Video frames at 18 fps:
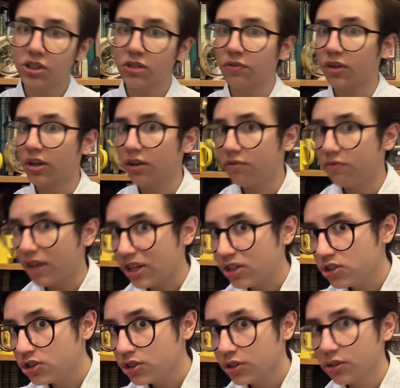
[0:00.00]
of
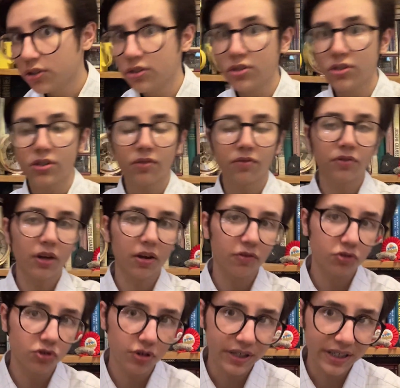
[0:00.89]
conventions,
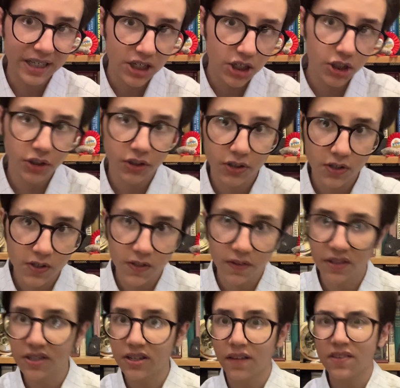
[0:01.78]
of traditions and
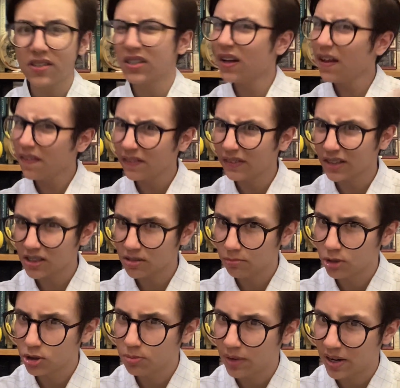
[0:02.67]
things like this. And I think that's a
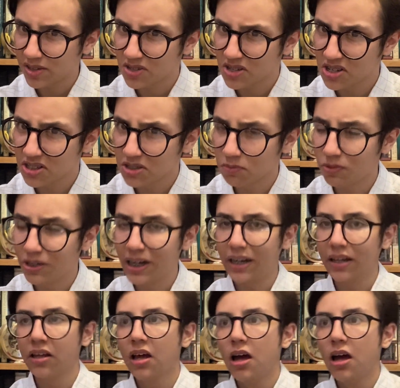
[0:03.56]
much better system, really.